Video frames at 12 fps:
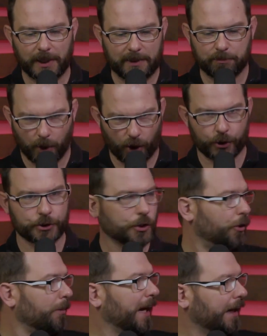like, per
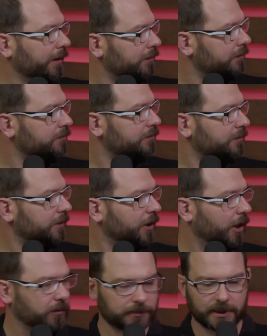turbine? You
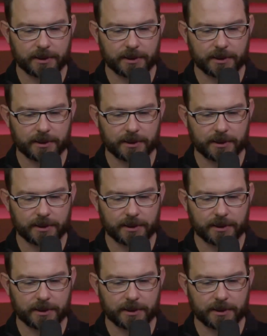know?